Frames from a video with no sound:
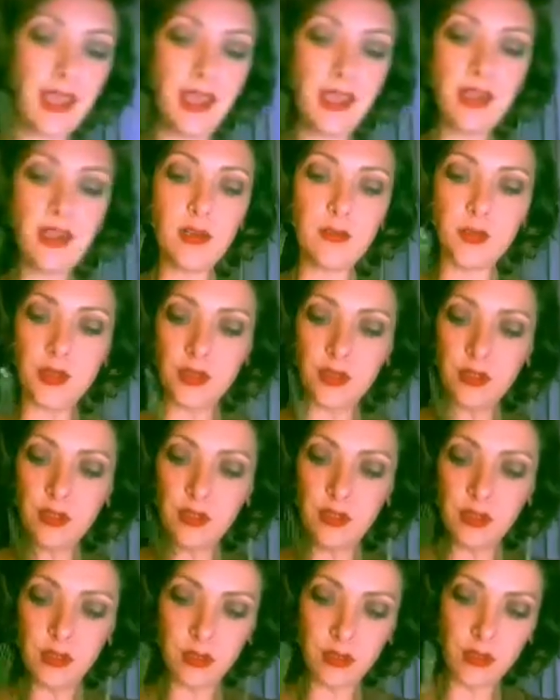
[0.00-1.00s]
animal
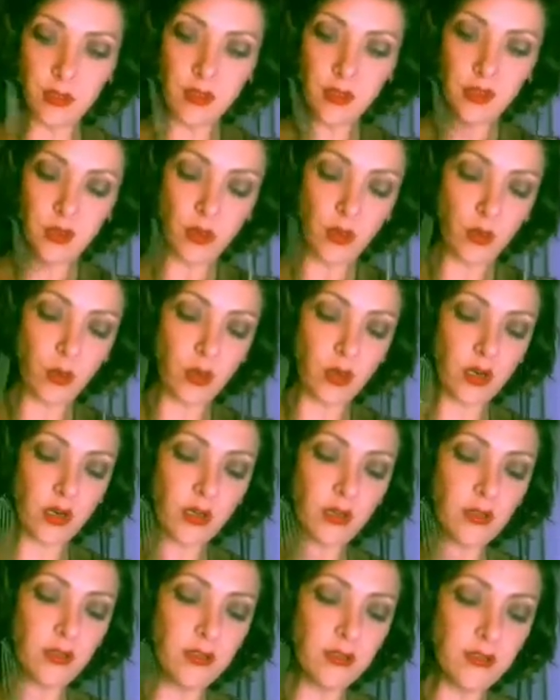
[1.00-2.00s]

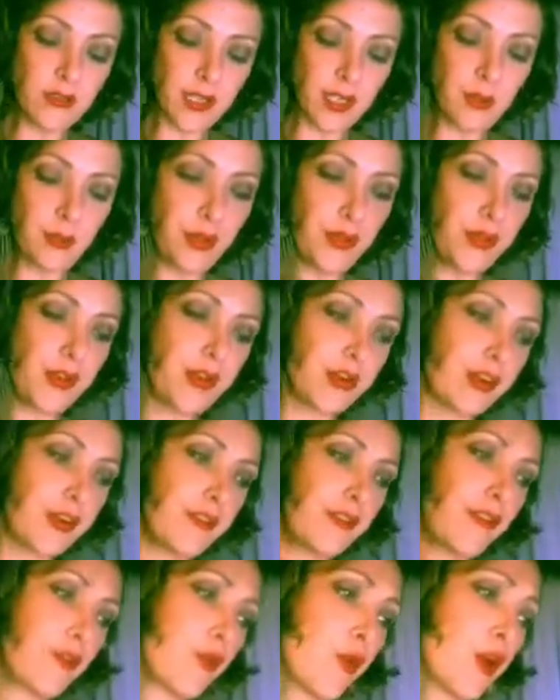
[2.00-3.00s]
oracle and pull a
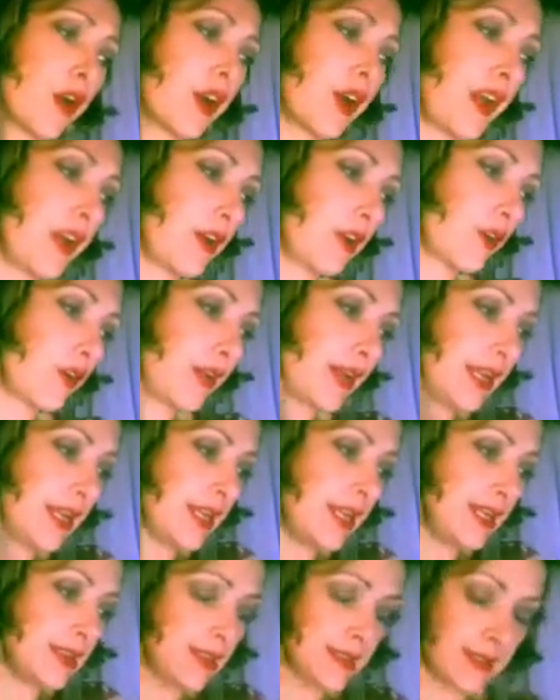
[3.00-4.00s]
card for
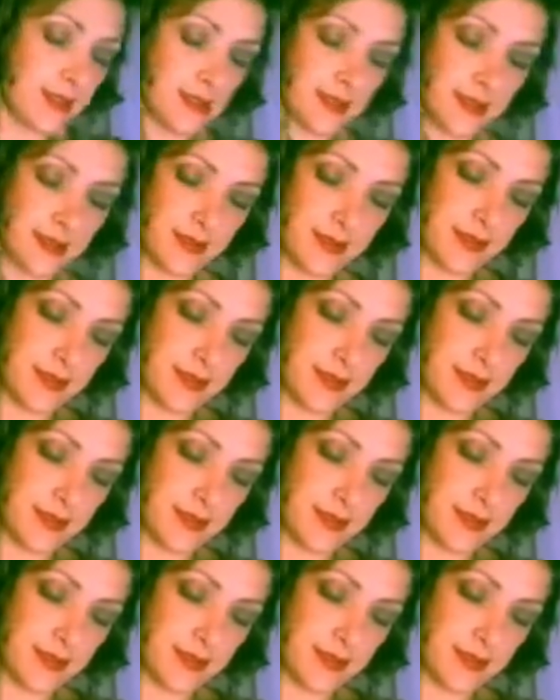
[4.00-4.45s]
Aries.